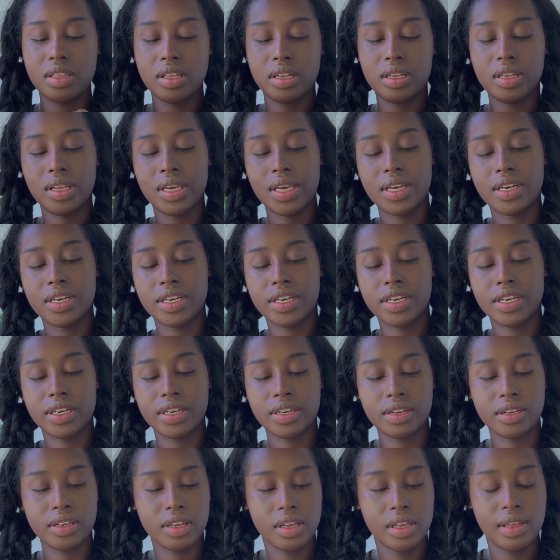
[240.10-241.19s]
the lighter
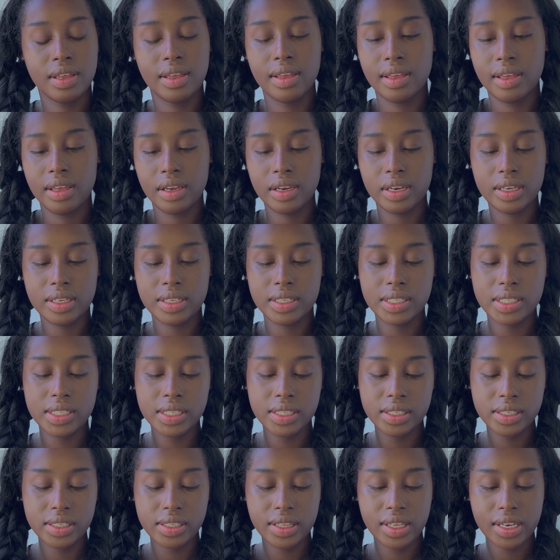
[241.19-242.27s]

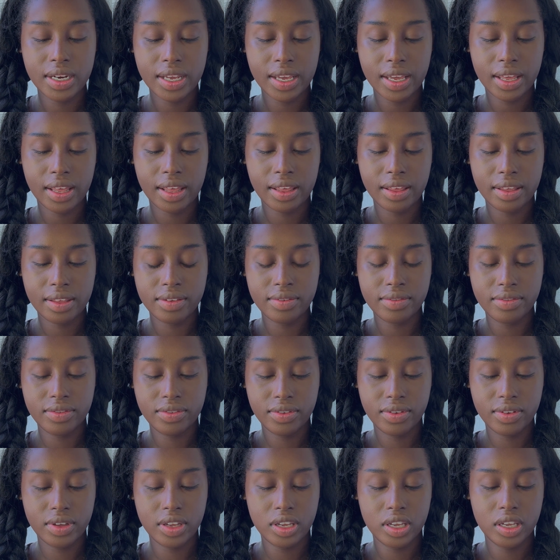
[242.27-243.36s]
concealer that I have
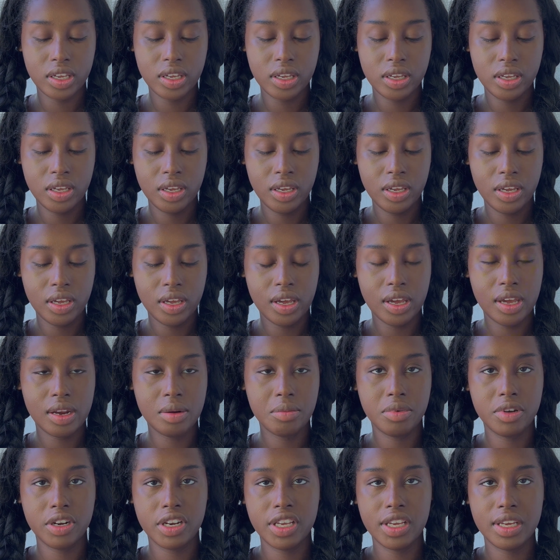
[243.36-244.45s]
and
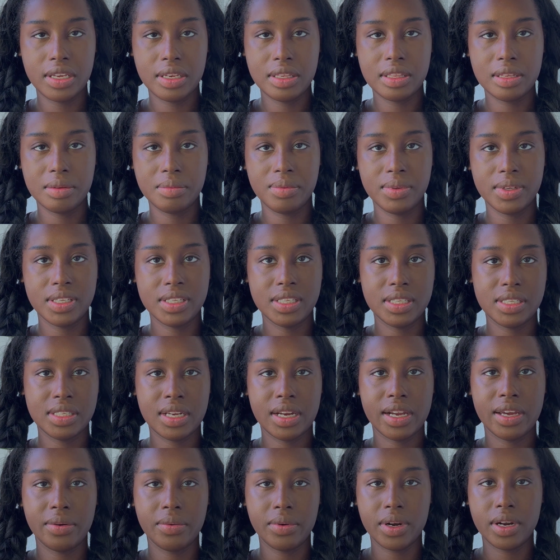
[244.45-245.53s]
put it in the places that
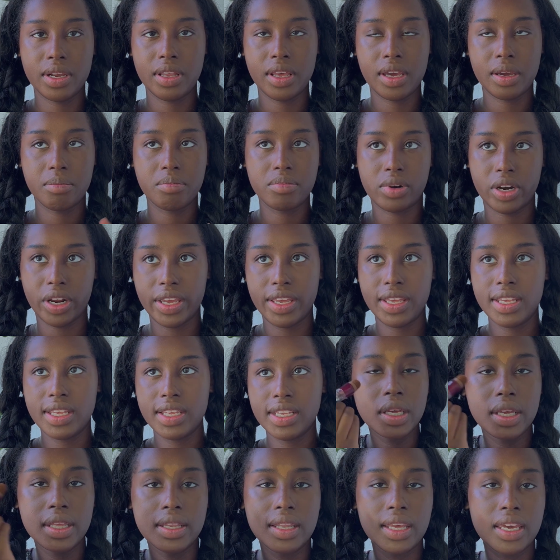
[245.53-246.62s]
I wanna like
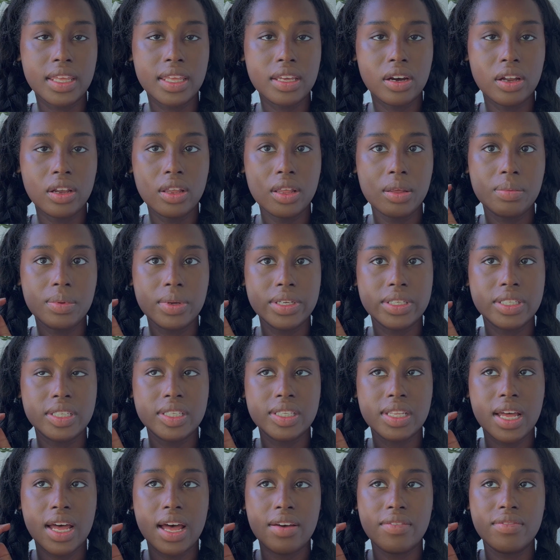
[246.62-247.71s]
brighten, and like all the places
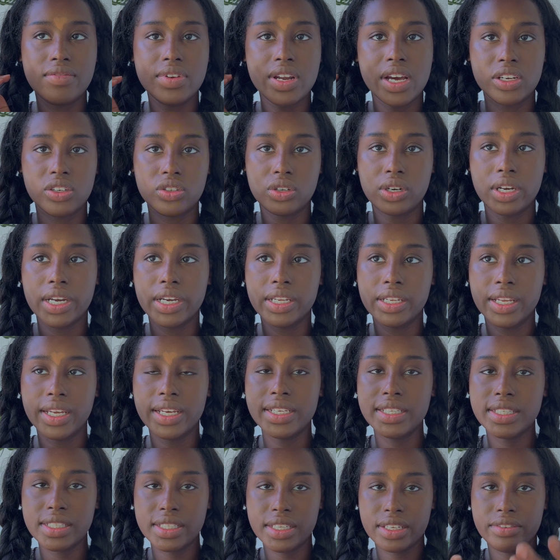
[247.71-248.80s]
that have natural
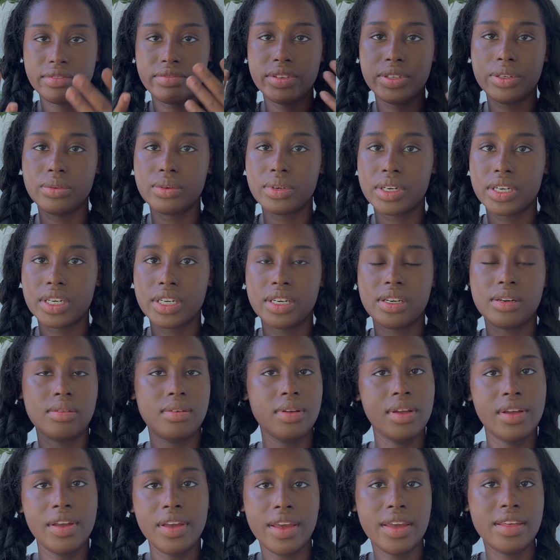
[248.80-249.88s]
highlights if you were
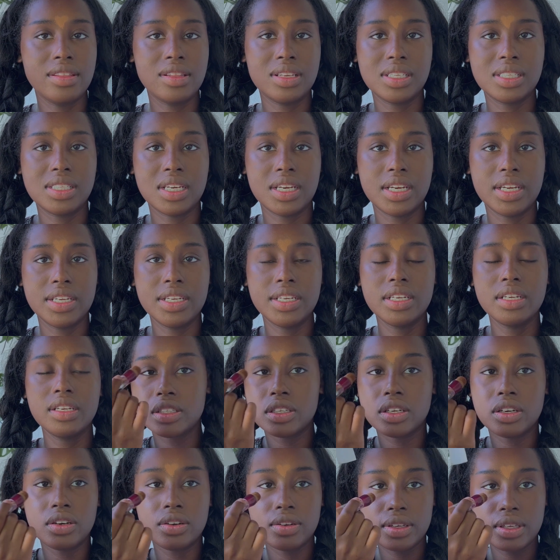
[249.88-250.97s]
in the sun.
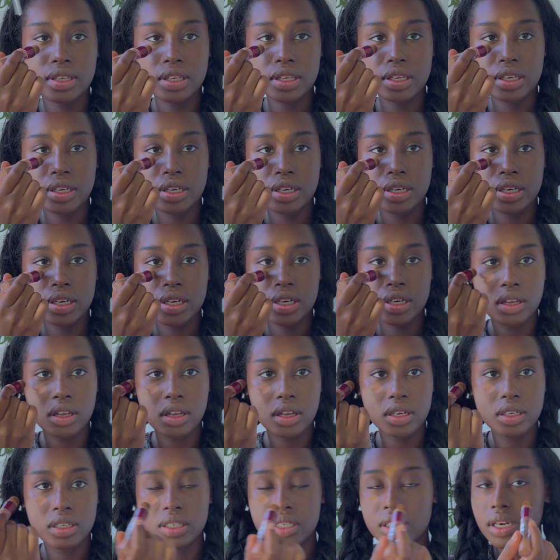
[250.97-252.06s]
So here,
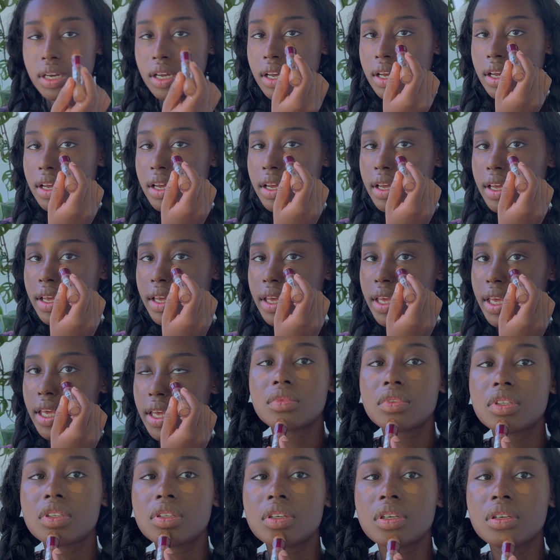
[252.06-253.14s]
under eye,
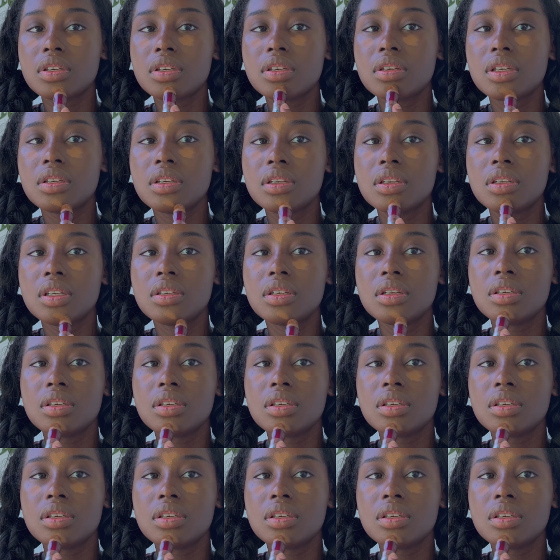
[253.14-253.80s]
chin,